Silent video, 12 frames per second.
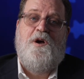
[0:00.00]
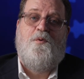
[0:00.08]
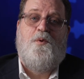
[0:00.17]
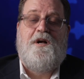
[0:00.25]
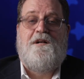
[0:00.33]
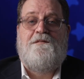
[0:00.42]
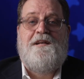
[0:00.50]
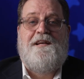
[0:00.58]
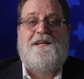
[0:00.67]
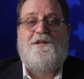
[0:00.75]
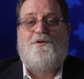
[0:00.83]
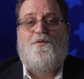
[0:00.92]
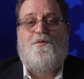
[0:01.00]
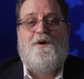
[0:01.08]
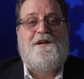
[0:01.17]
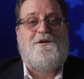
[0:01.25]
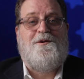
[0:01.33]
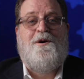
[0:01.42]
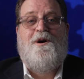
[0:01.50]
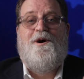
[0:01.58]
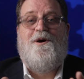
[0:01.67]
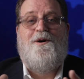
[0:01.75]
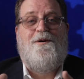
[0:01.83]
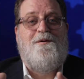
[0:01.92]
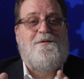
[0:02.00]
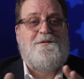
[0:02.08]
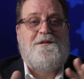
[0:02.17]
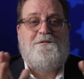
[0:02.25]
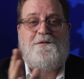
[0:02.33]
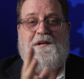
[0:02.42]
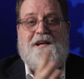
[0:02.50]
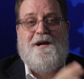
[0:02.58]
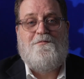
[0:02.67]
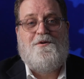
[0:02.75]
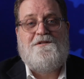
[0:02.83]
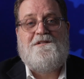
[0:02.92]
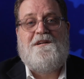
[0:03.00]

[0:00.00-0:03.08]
well, it'll render all those other cameras